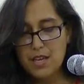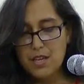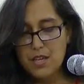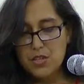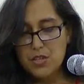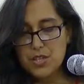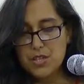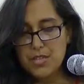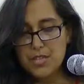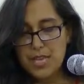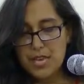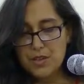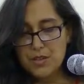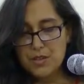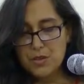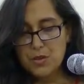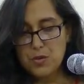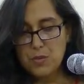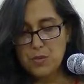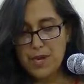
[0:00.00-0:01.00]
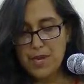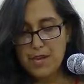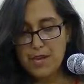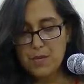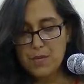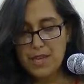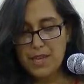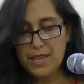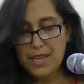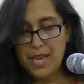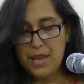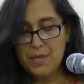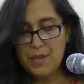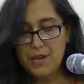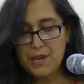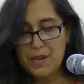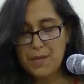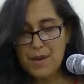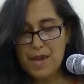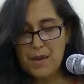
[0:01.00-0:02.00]
She settles her weight on my lap,
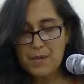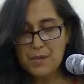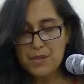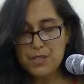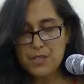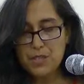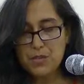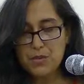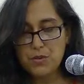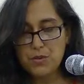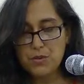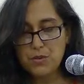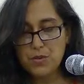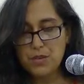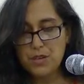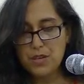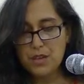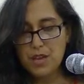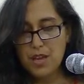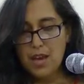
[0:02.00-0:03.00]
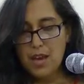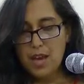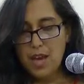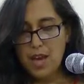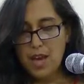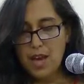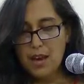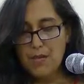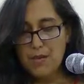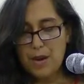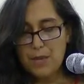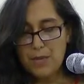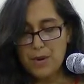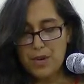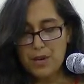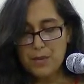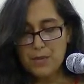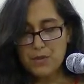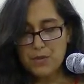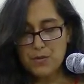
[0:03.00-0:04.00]
and I'm happy too. I wrap
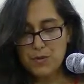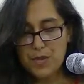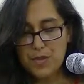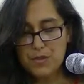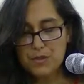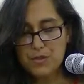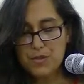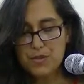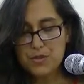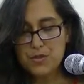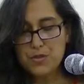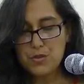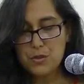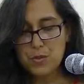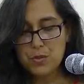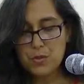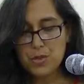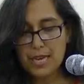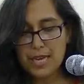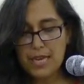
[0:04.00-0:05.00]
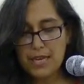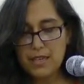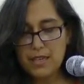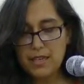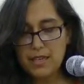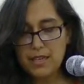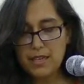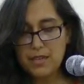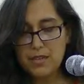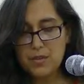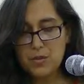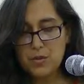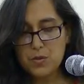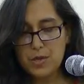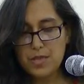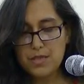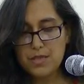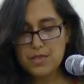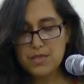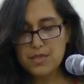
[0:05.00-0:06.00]
my arms around her so tight and
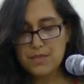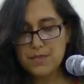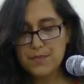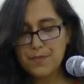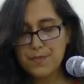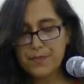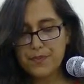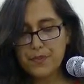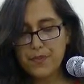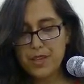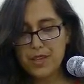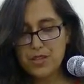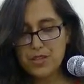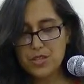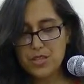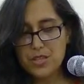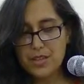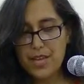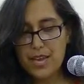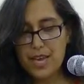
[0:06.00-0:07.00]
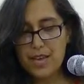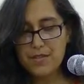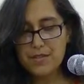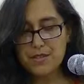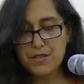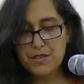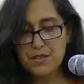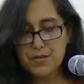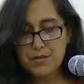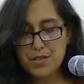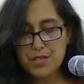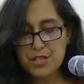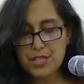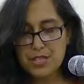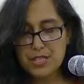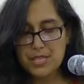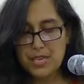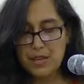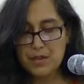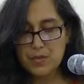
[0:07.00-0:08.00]
squeeze. She laughs,
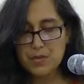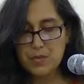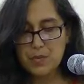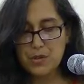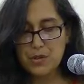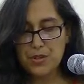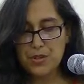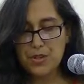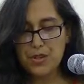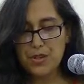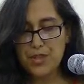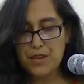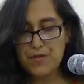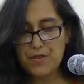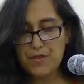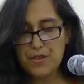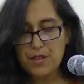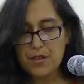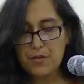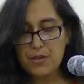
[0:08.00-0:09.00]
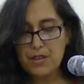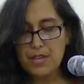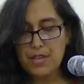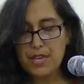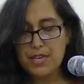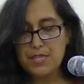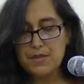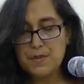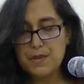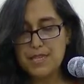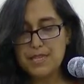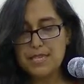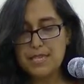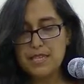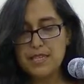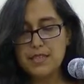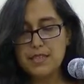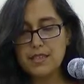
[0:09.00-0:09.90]
reaches down to pull the lever that reclines my seat.